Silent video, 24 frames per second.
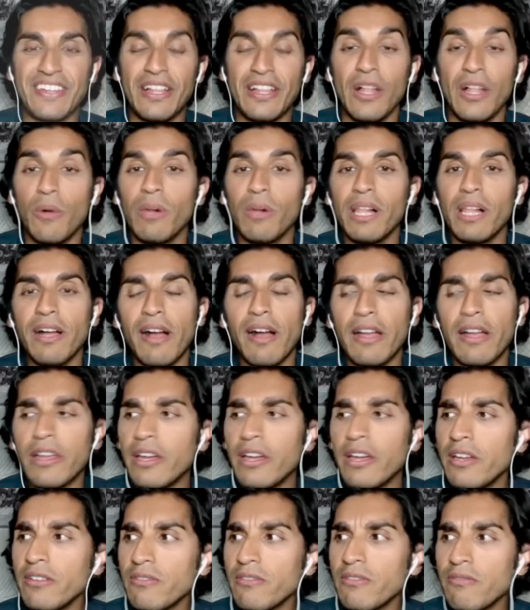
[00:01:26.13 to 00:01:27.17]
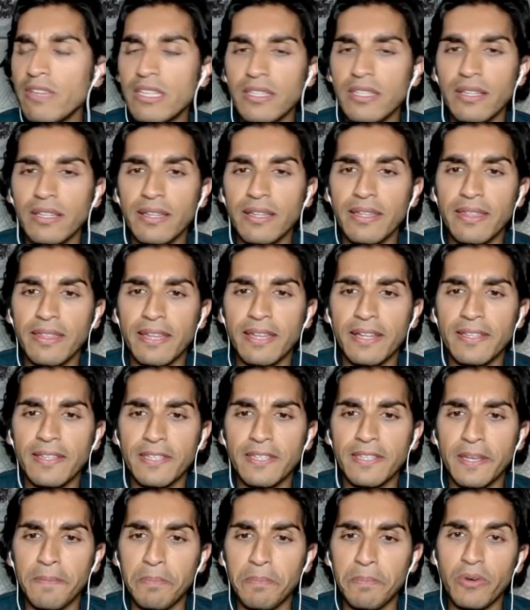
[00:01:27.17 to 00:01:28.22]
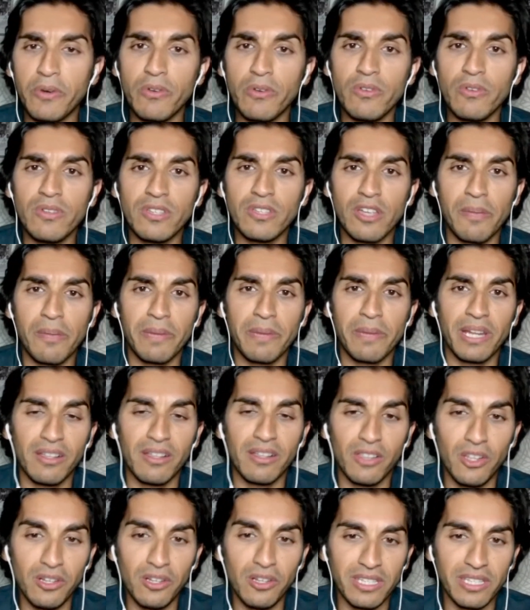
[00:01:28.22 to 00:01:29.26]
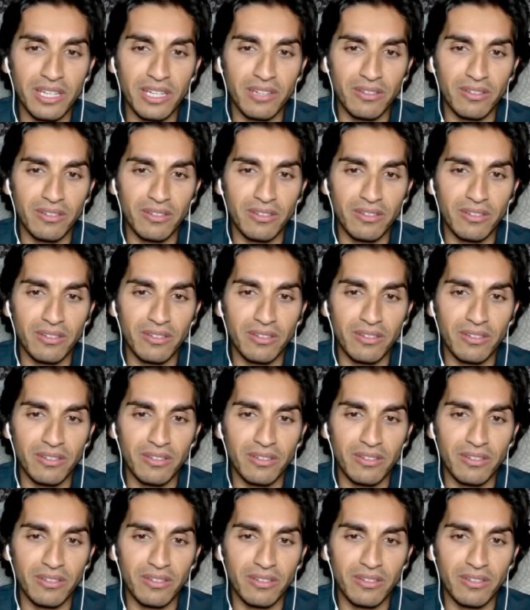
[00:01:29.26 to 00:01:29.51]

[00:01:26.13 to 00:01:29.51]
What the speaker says: Well, I heard recently that Peru is coming out of lockdown.